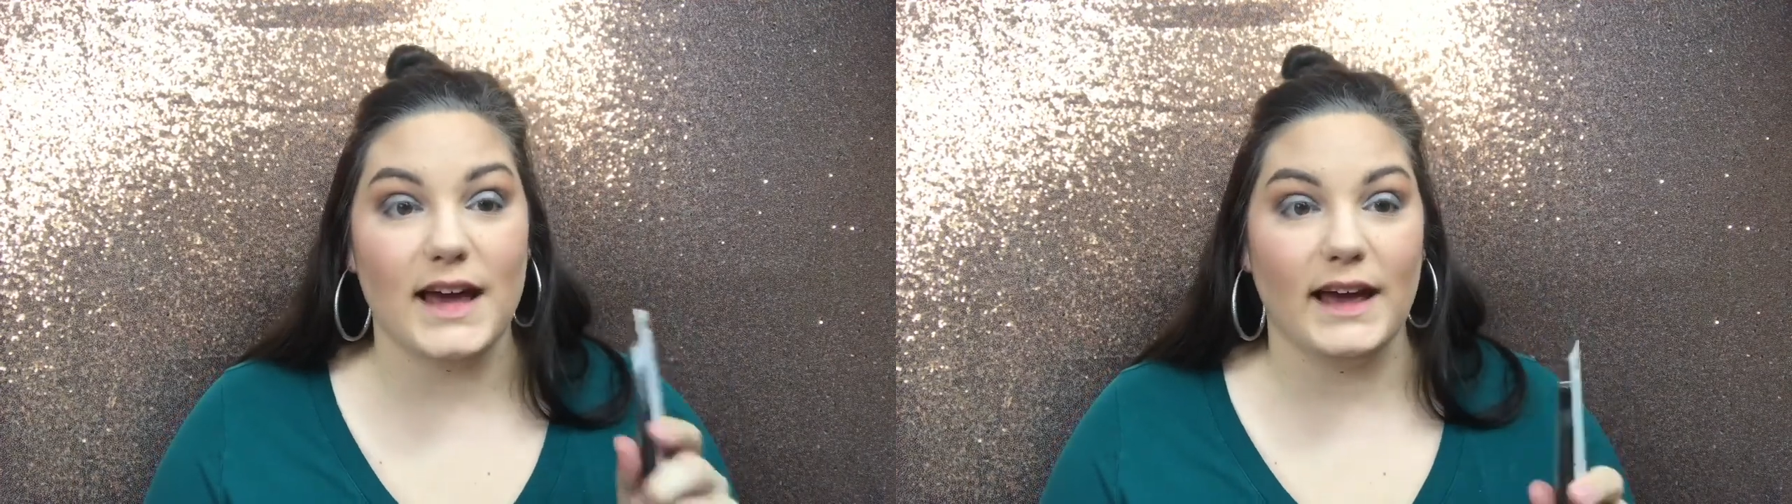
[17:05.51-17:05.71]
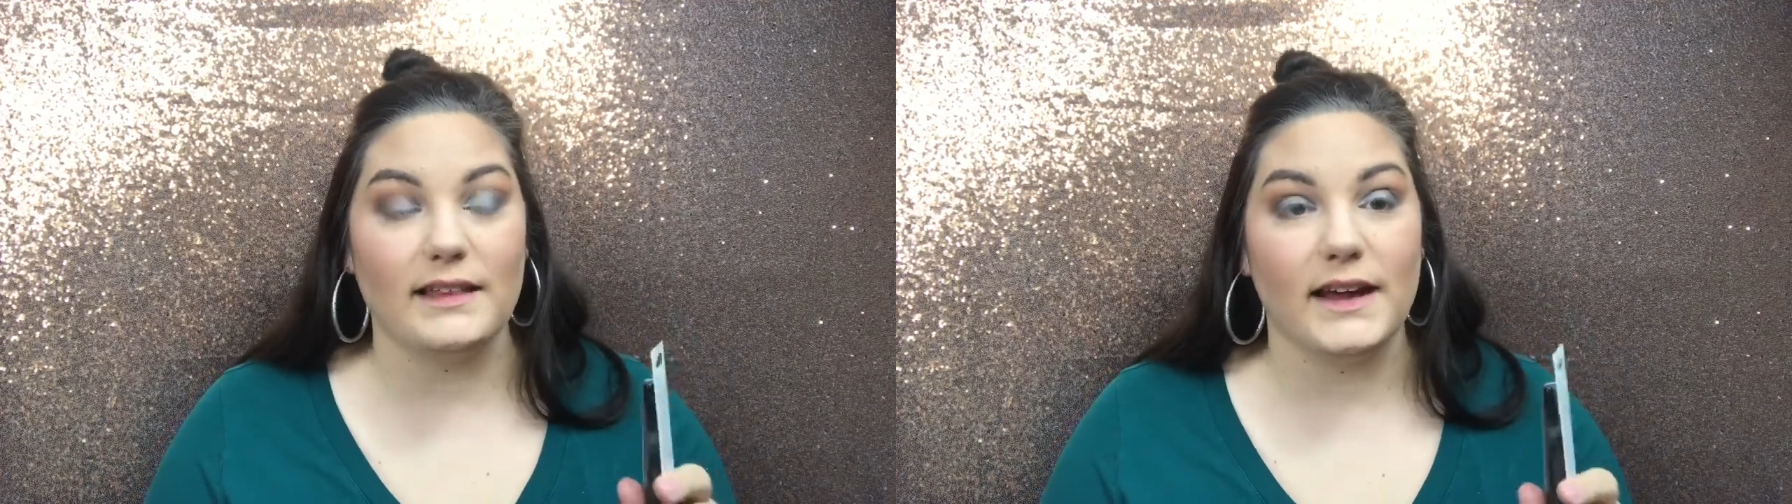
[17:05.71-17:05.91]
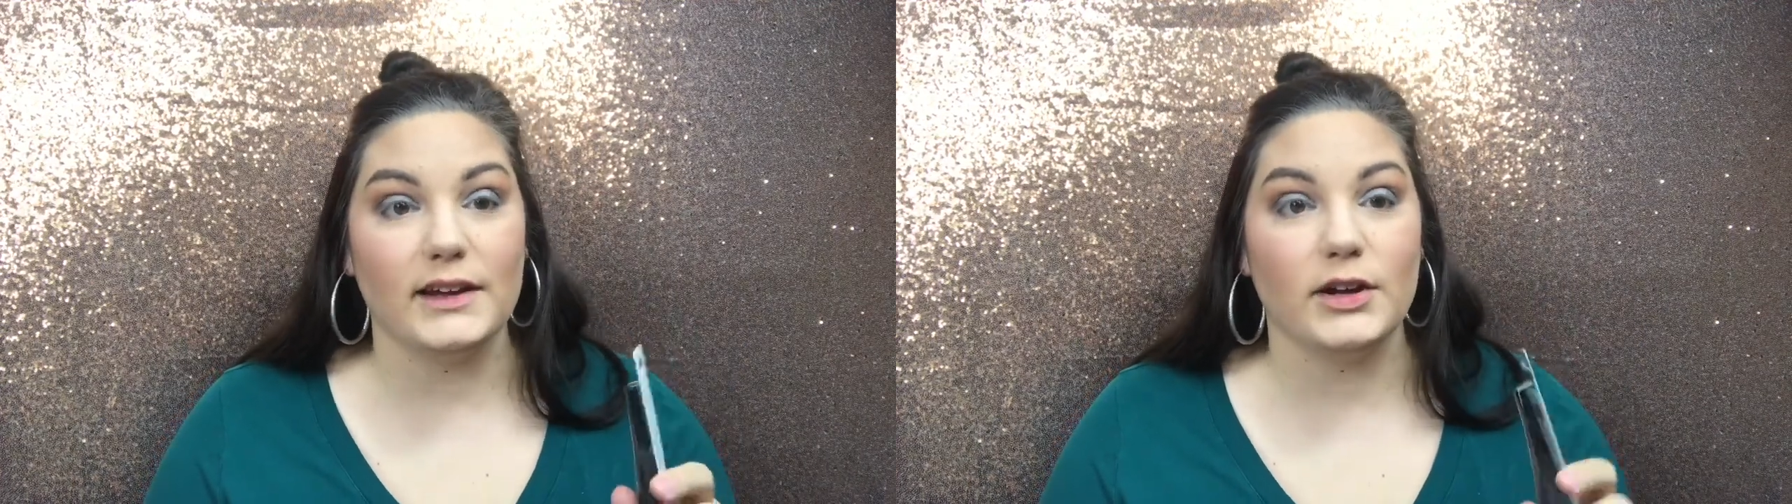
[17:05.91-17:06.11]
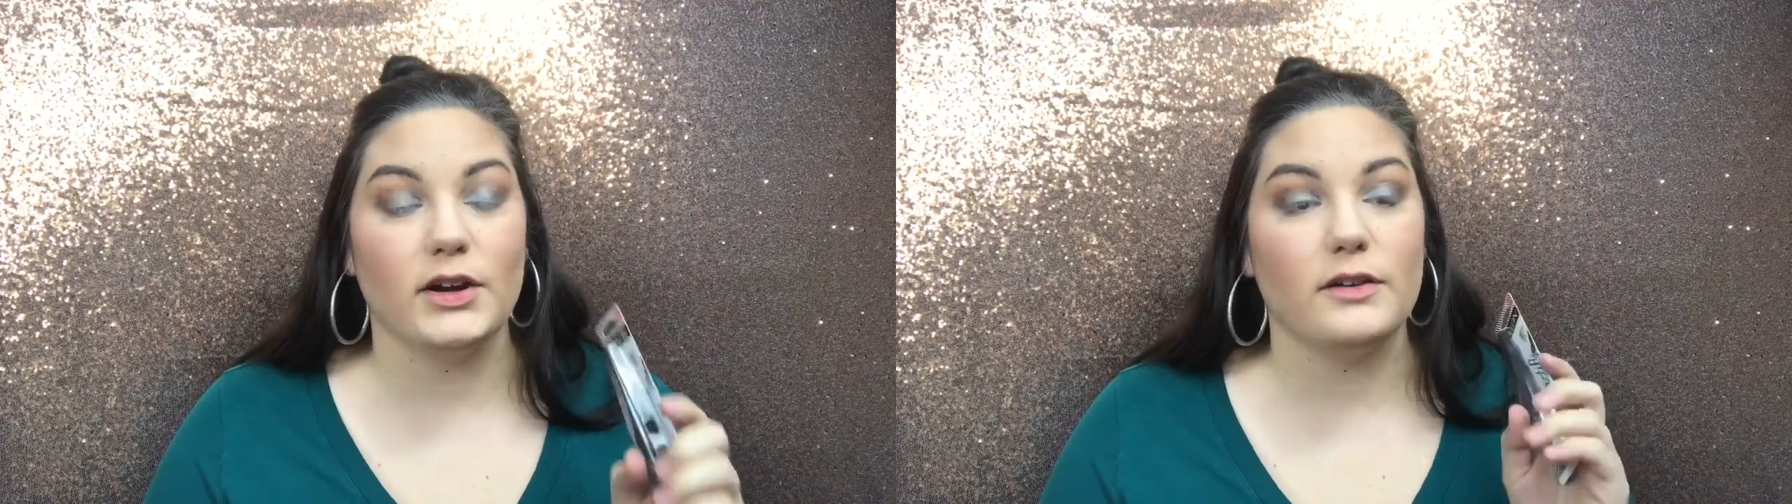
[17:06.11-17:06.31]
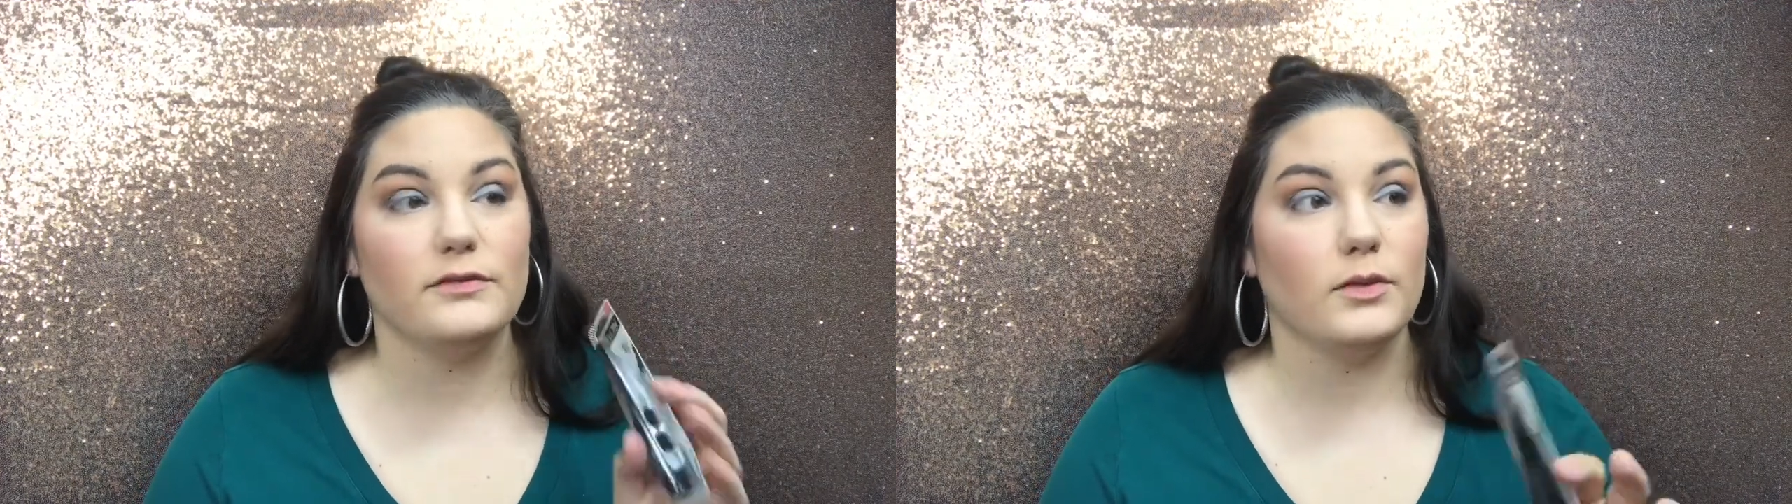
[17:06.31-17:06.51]

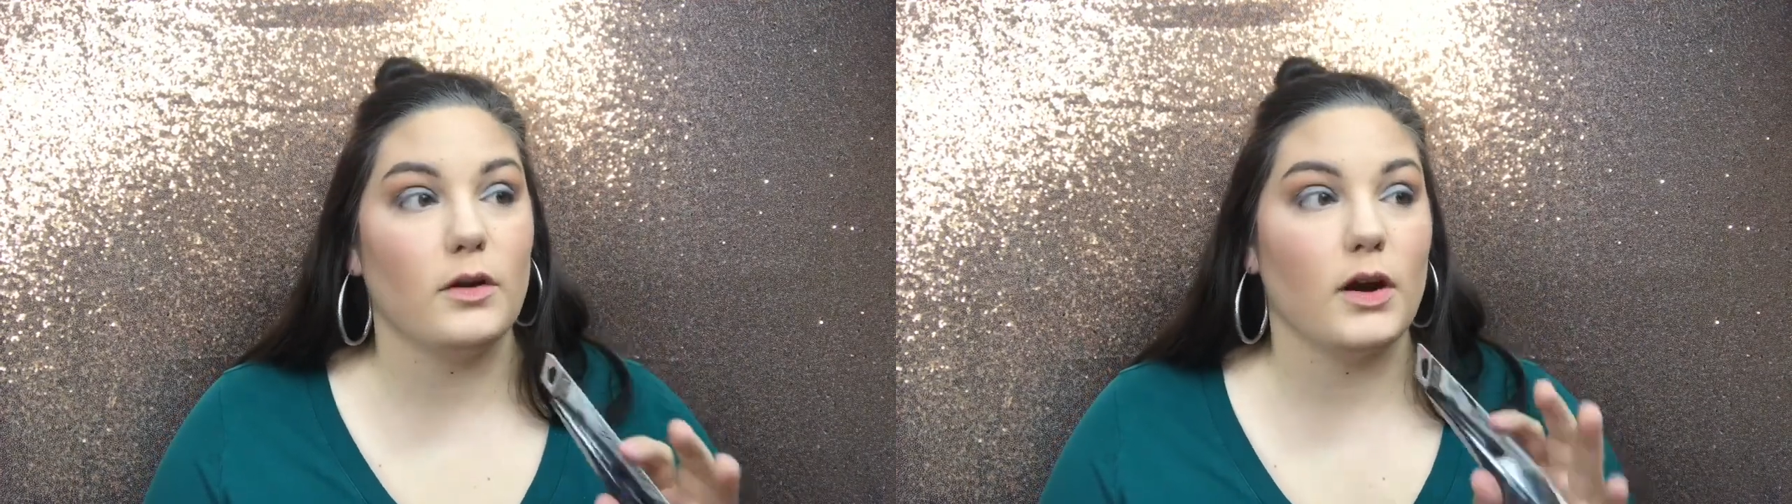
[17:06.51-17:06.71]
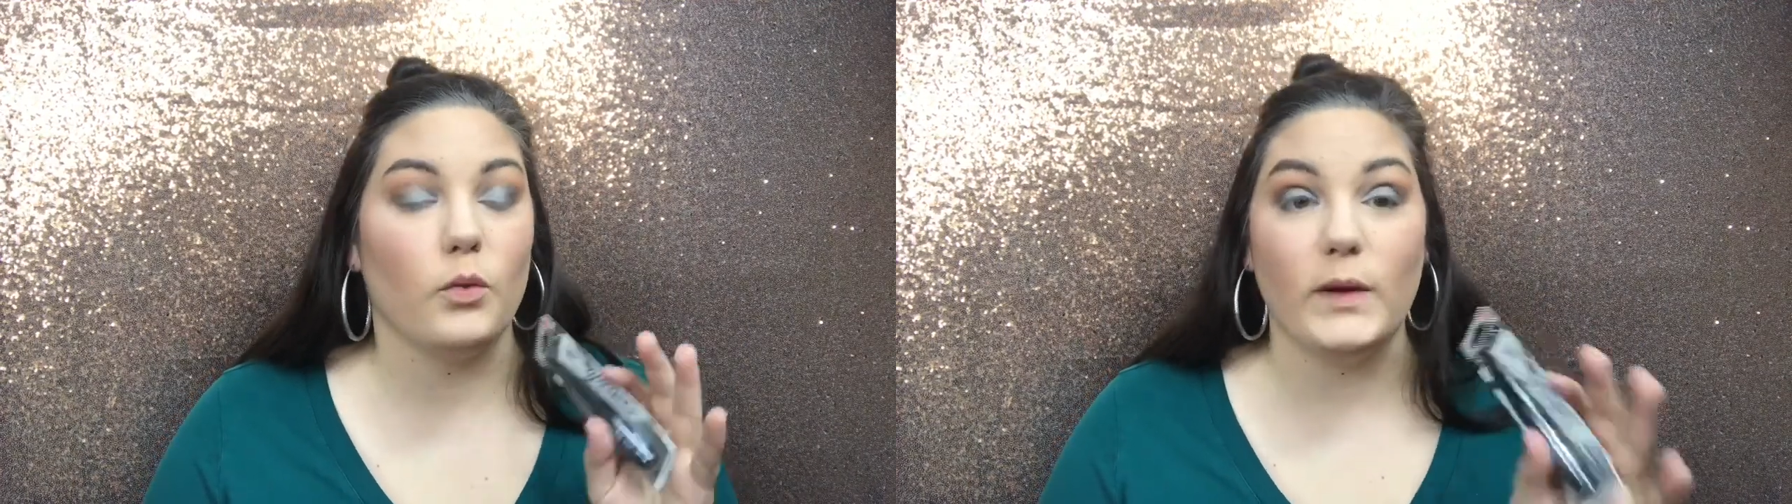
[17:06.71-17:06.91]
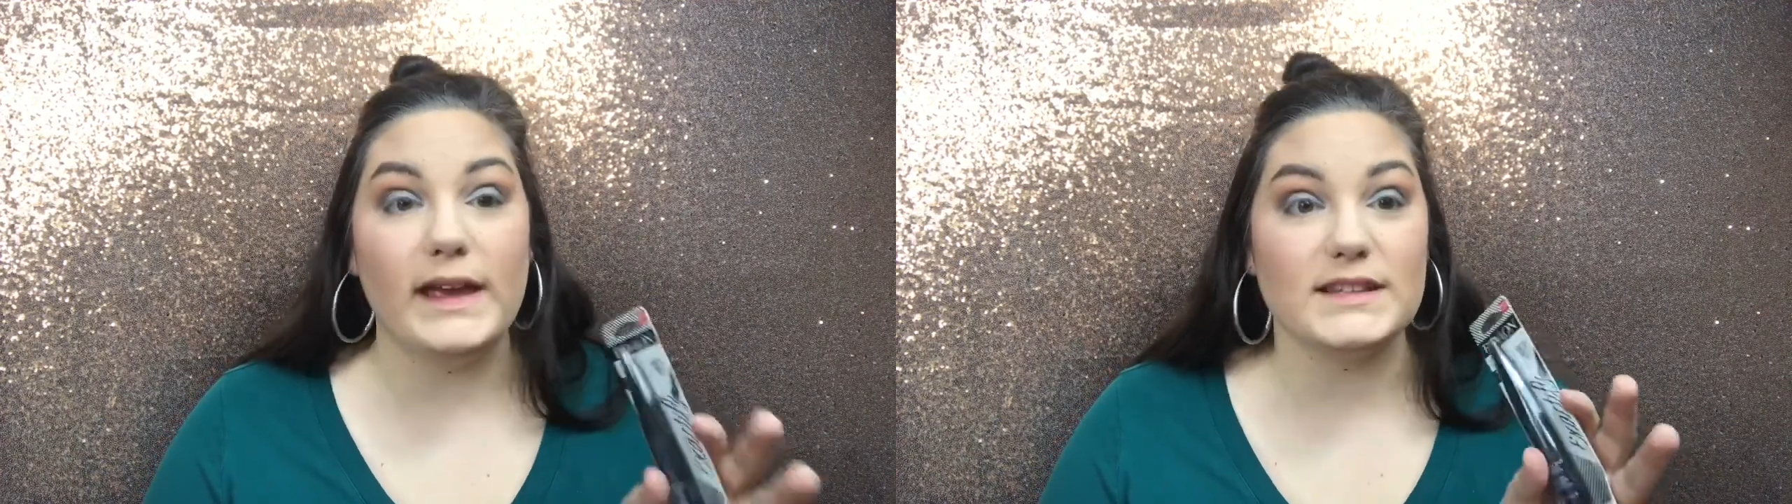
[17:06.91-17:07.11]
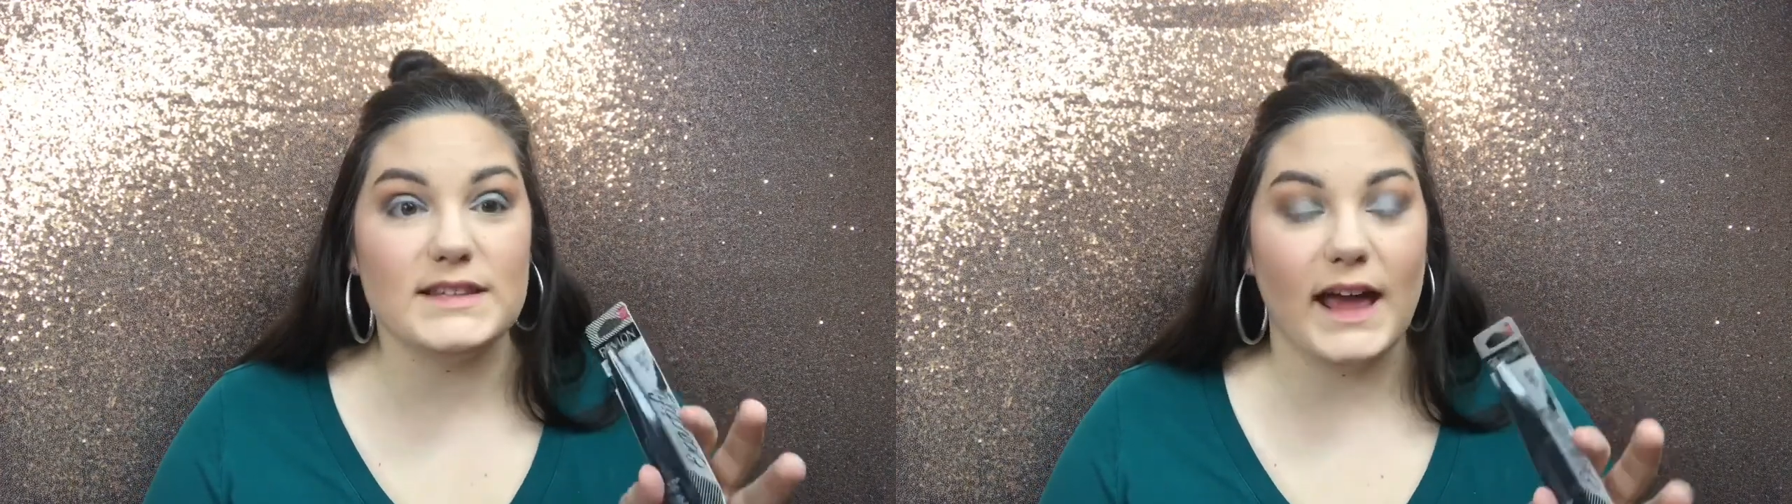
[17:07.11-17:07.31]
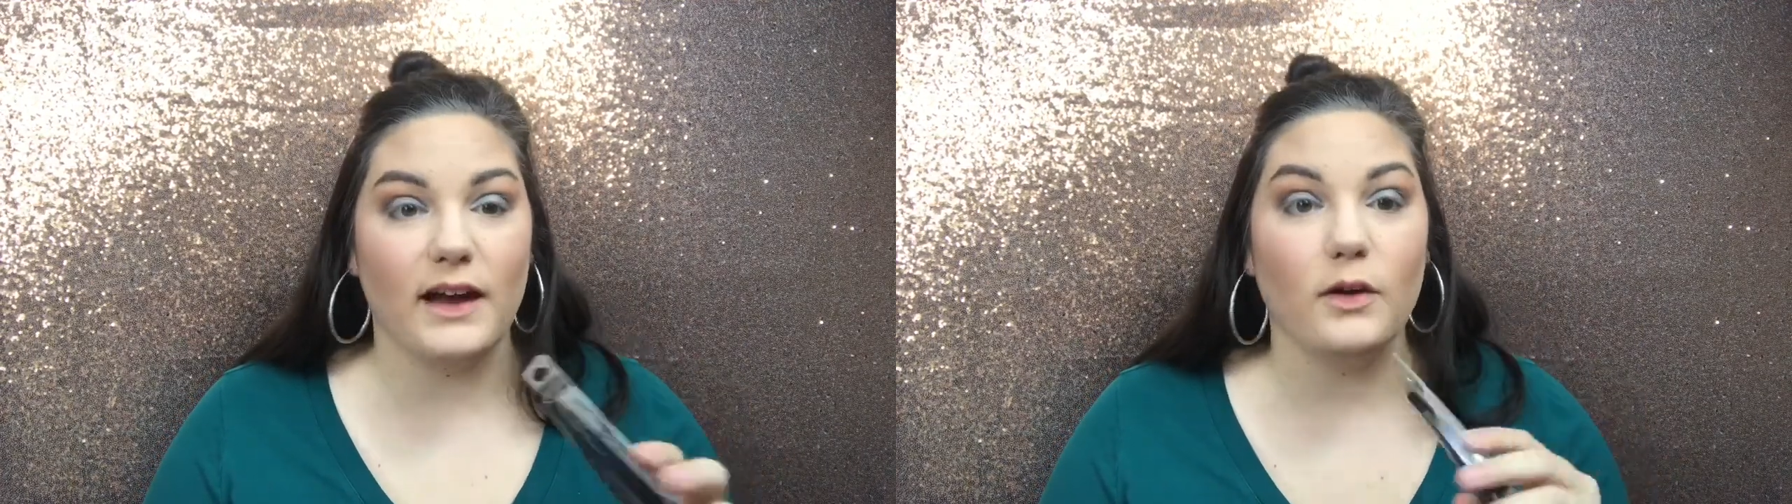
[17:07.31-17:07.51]
eyeliner for weeks
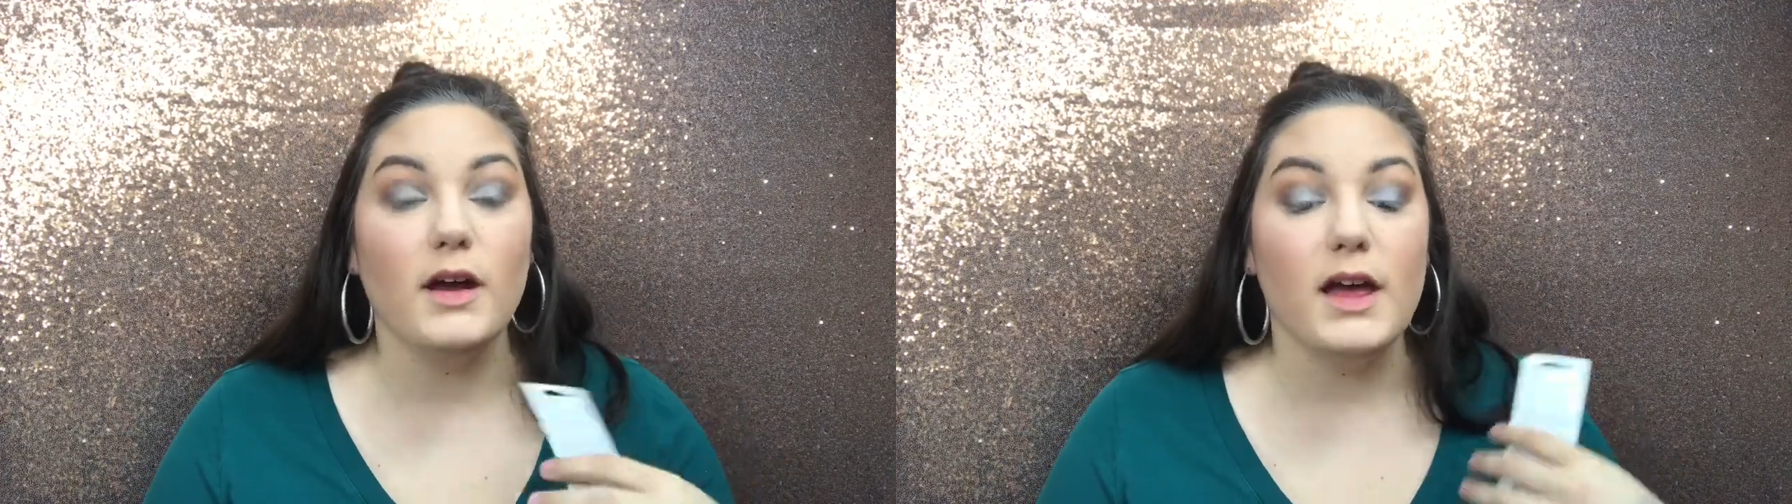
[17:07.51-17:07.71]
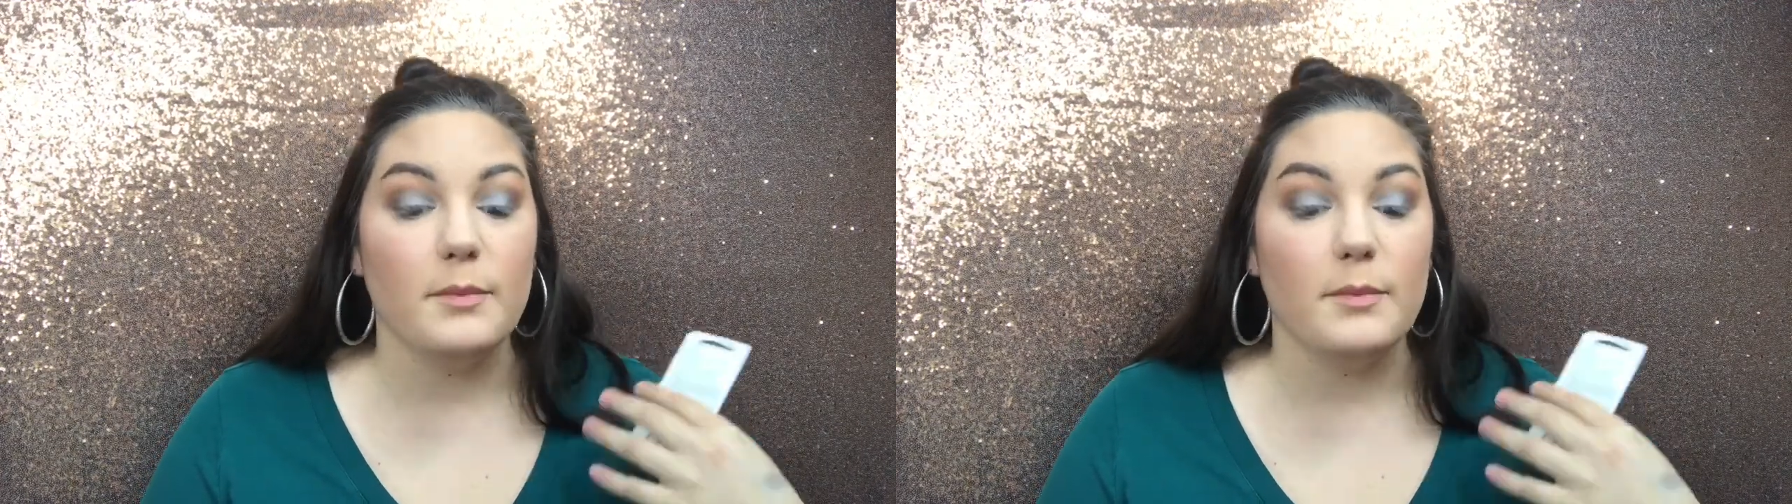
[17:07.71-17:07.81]
now,